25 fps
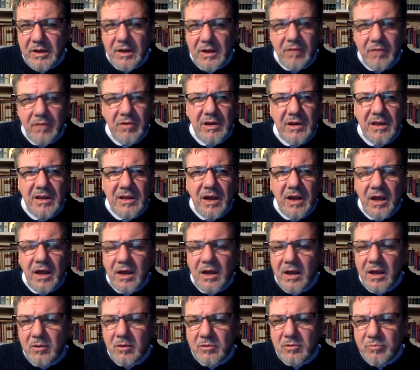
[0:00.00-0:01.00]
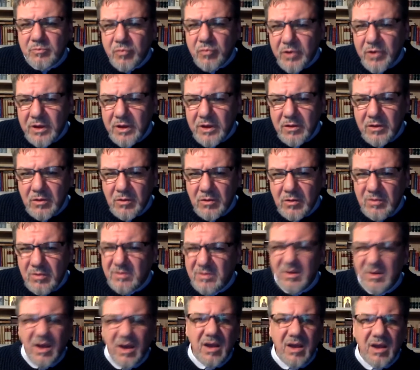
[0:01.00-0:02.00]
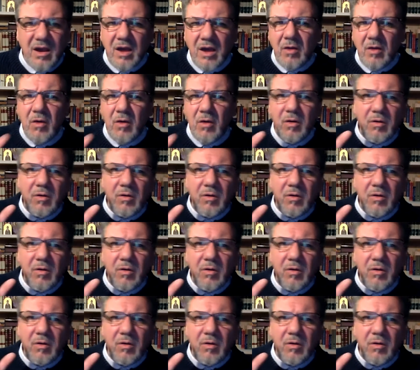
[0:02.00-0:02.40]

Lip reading: Really, I could bring you, I